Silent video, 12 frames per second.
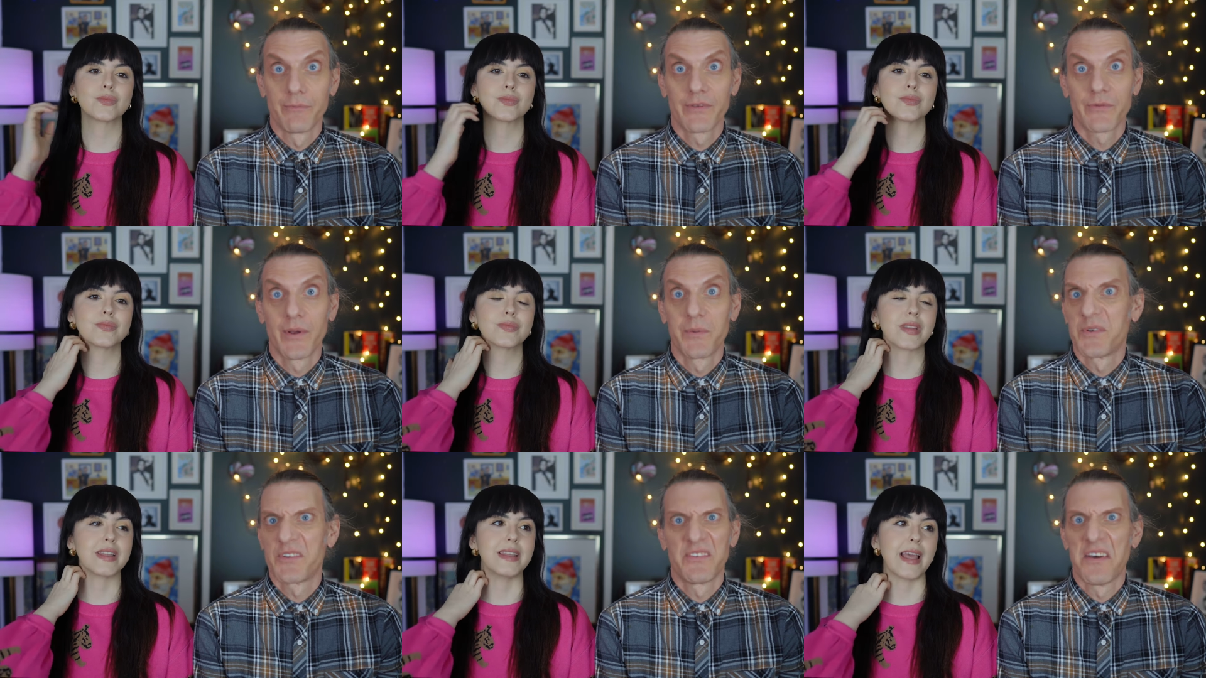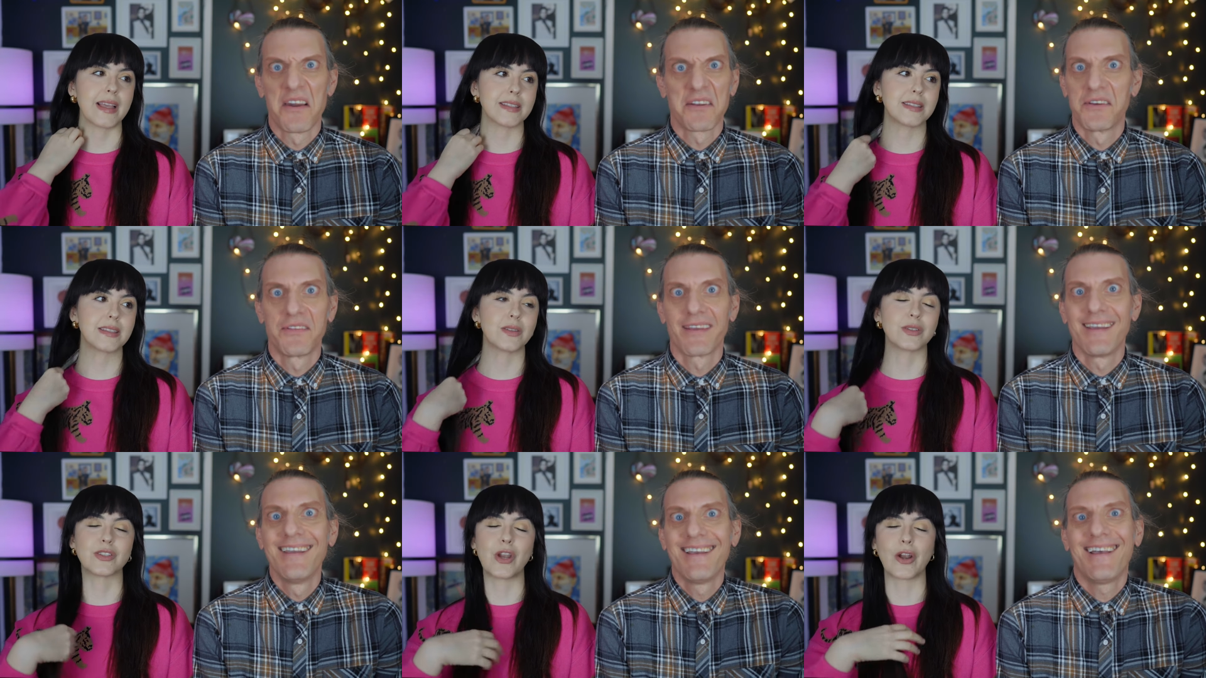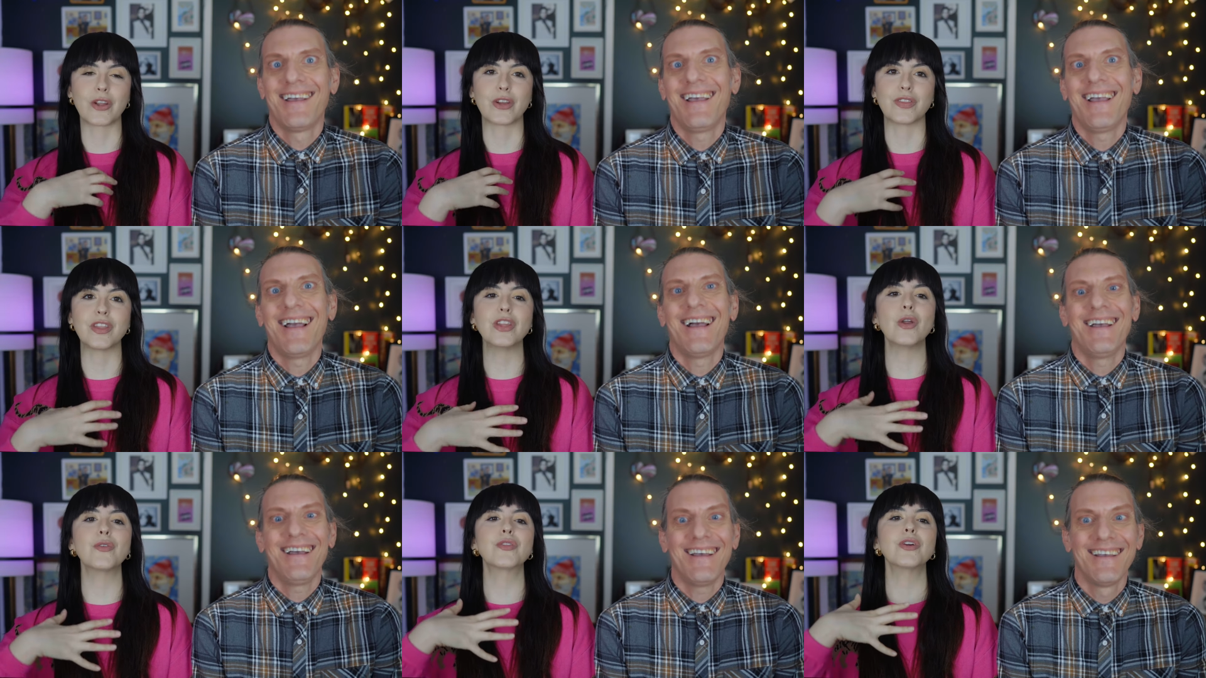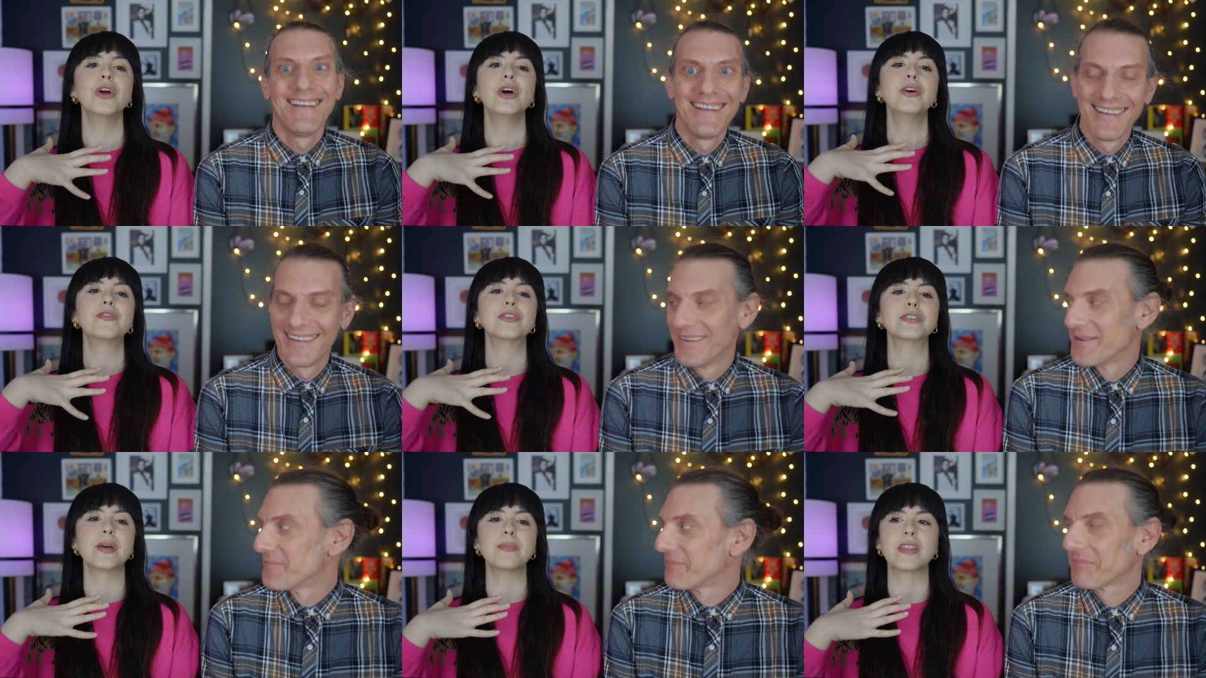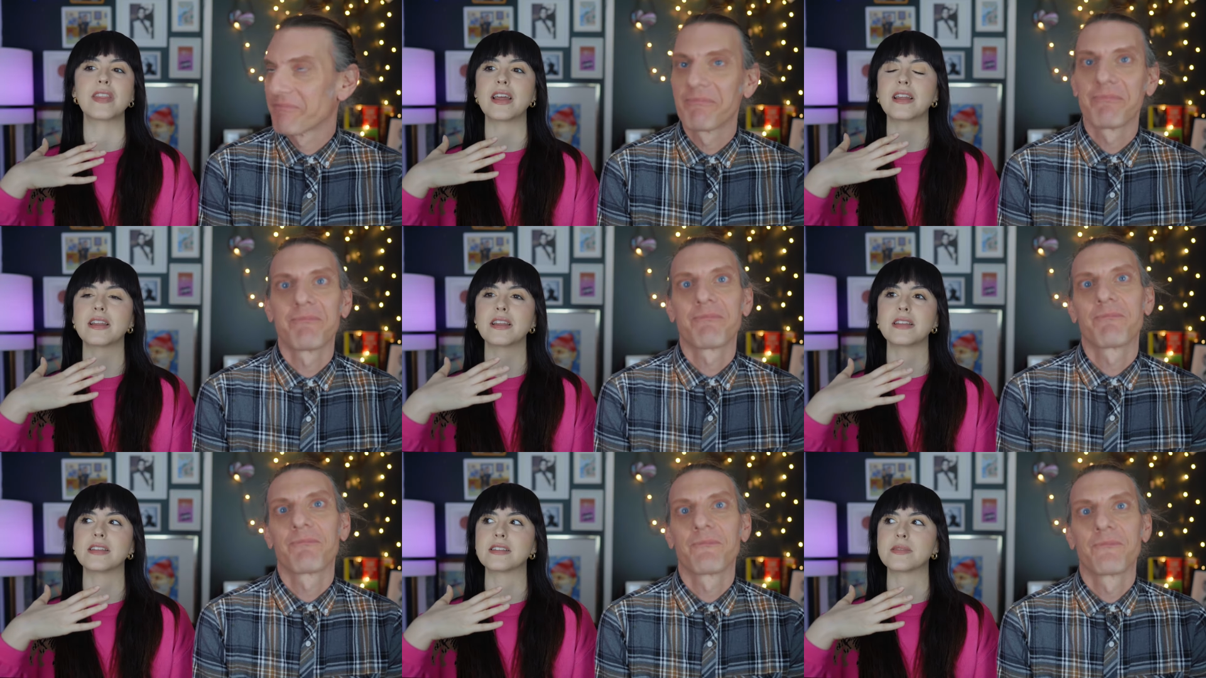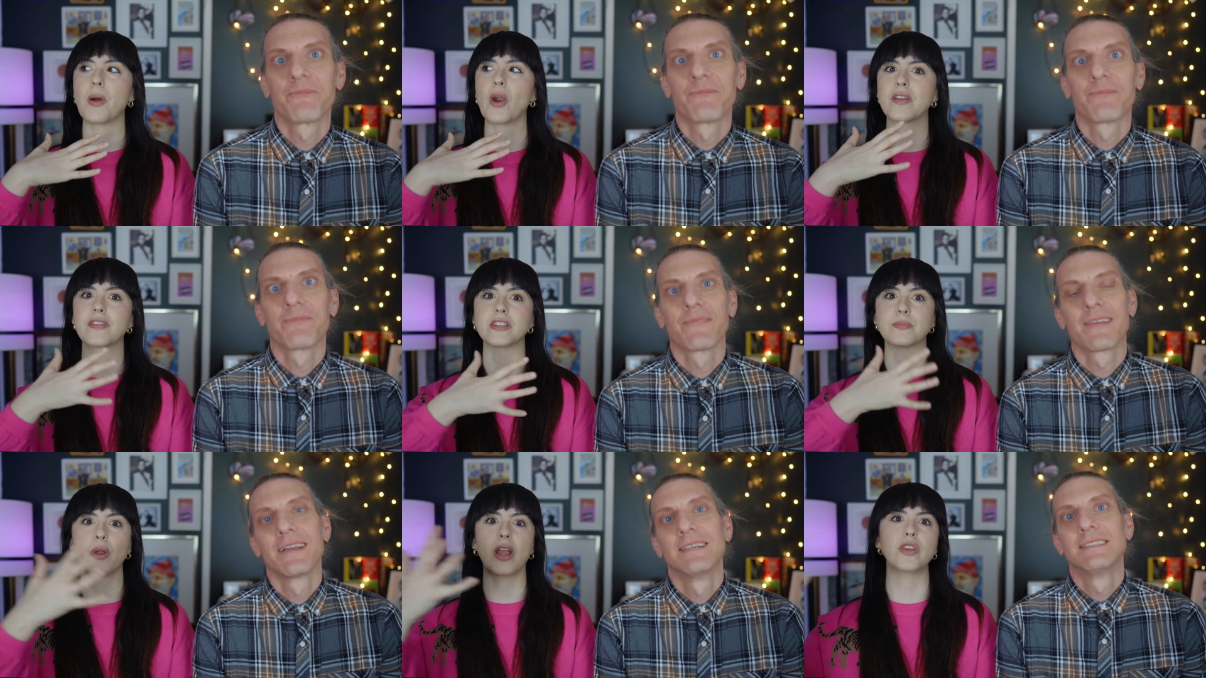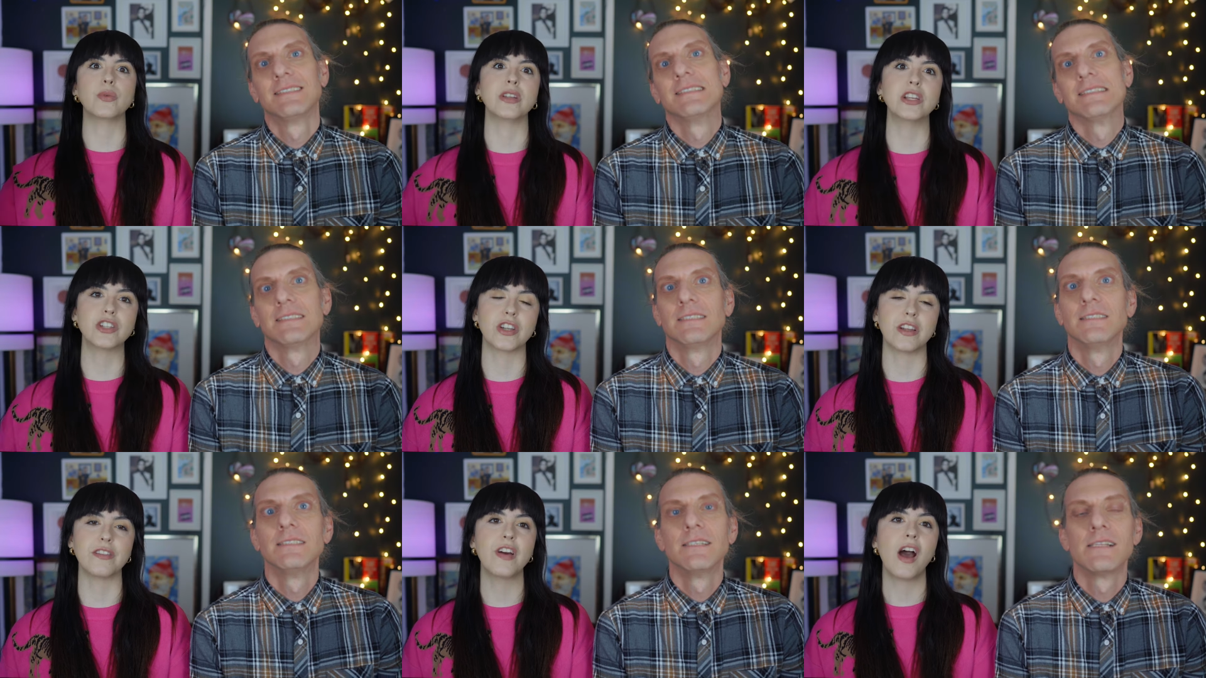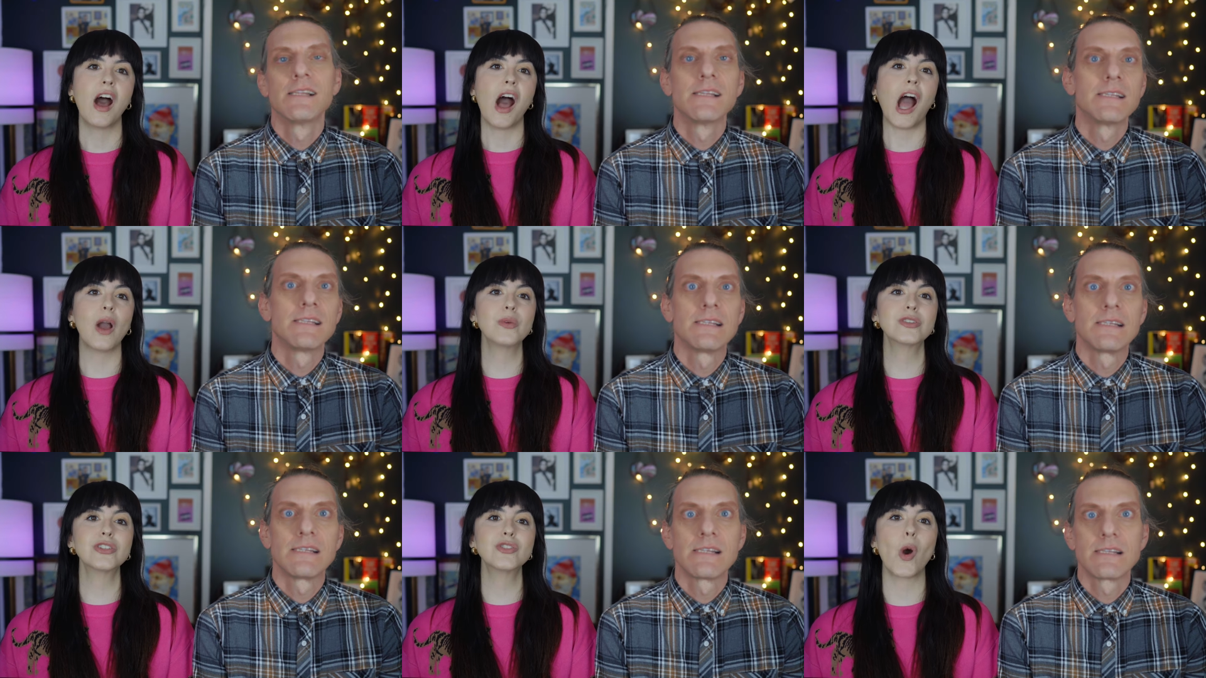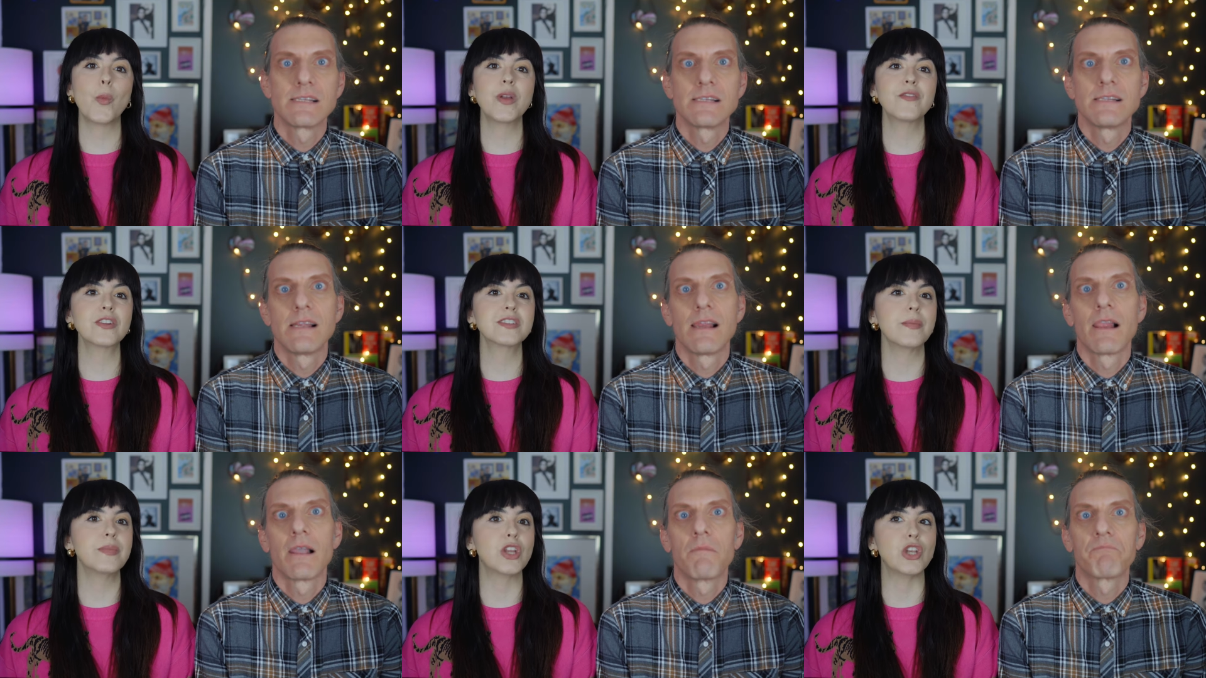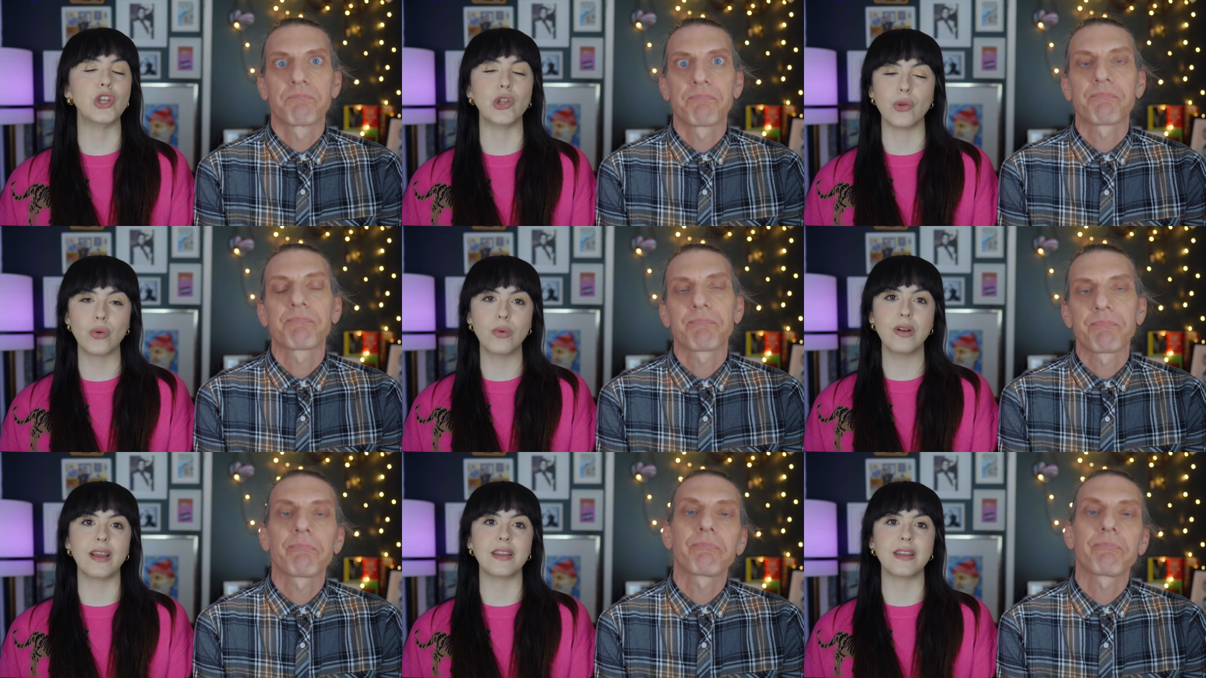Speaker 1: from this one, which is not a good thing. It's
Speaker 2: not a good thing. You know, for, for something that is part of this brand new initiative, I was just hoping for something new